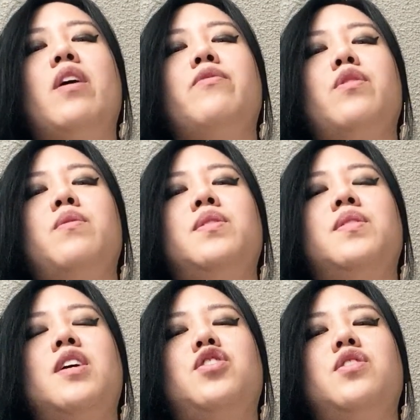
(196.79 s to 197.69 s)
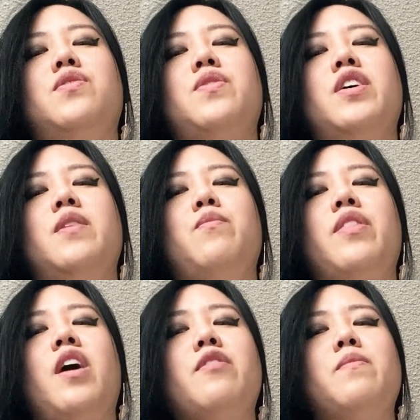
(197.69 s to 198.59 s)
I ruined sessions for him
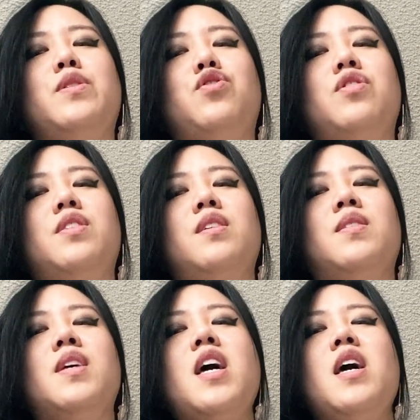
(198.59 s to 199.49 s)
with other mistresses